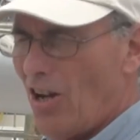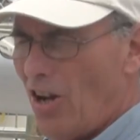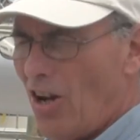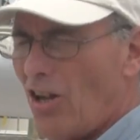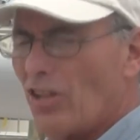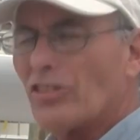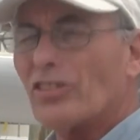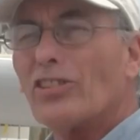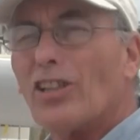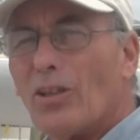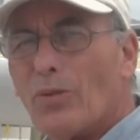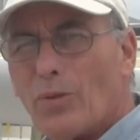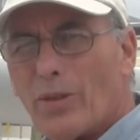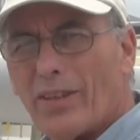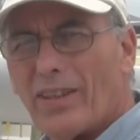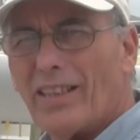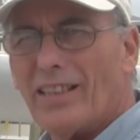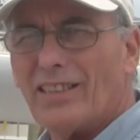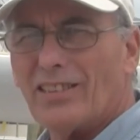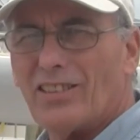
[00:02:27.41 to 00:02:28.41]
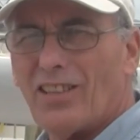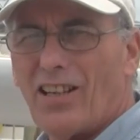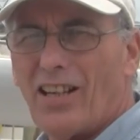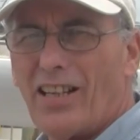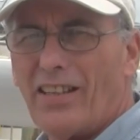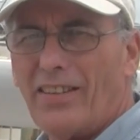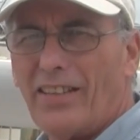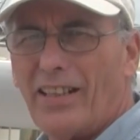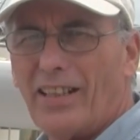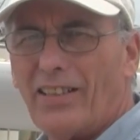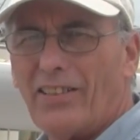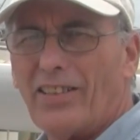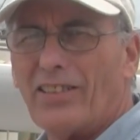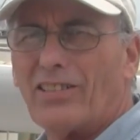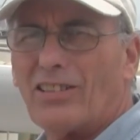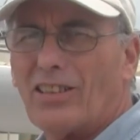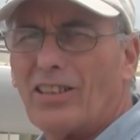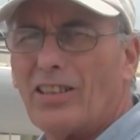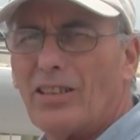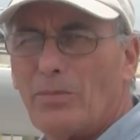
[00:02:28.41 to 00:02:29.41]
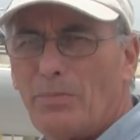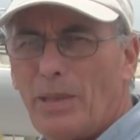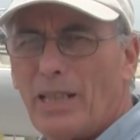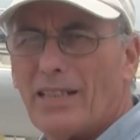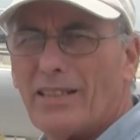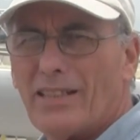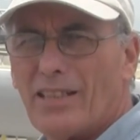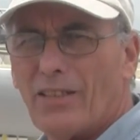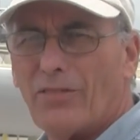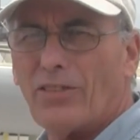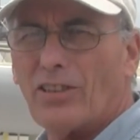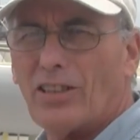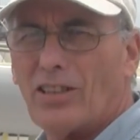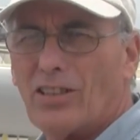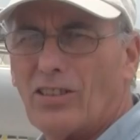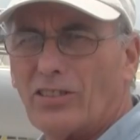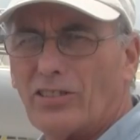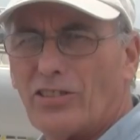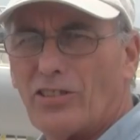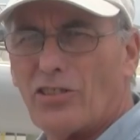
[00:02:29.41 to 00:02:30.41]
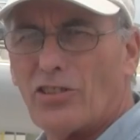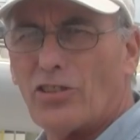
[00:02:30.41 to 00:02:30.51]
Also, with these on there, they're a little bit difficult to